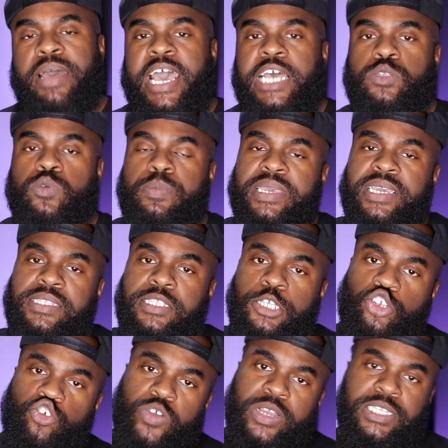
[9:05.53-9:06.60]
As we begin to
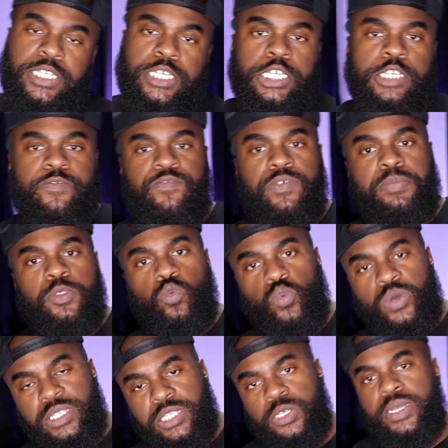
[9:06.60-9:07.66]
transition from the
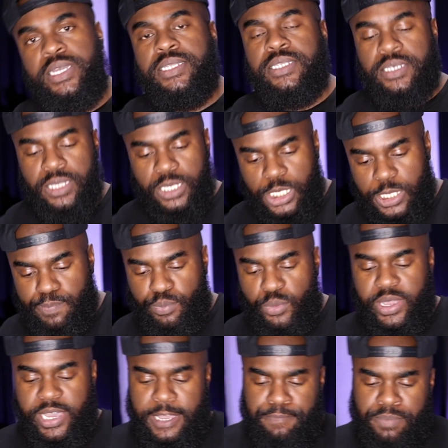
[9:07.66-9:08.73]
winter into the the
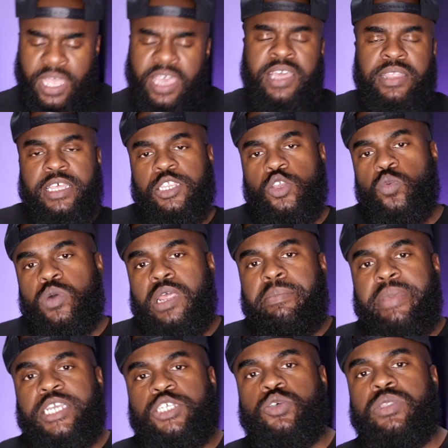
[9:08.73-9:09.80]
spring, then you wanna
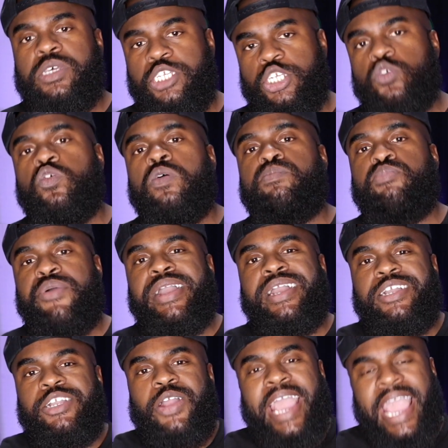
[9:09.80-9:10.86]
make sure that you are
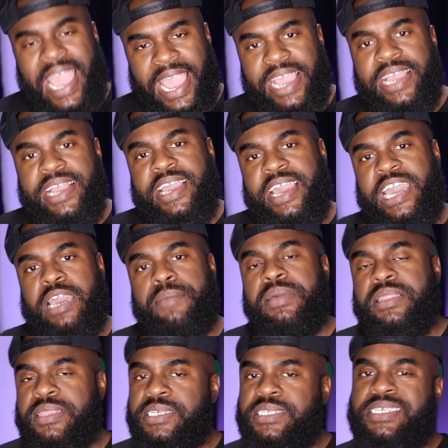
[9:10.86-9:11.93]
bringing your A game,
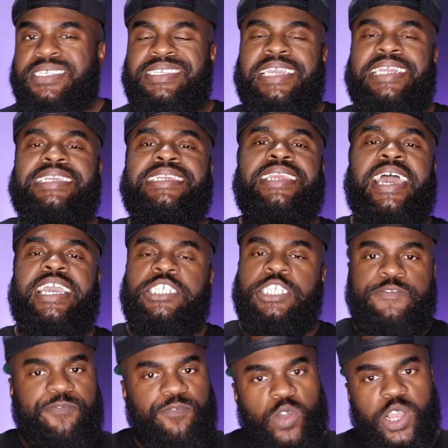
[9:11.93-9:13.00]
and this is a nice
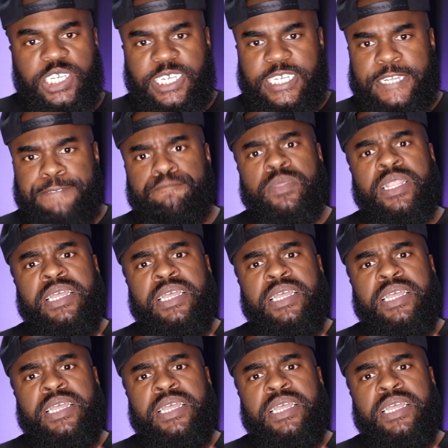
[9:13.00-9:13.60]
freshie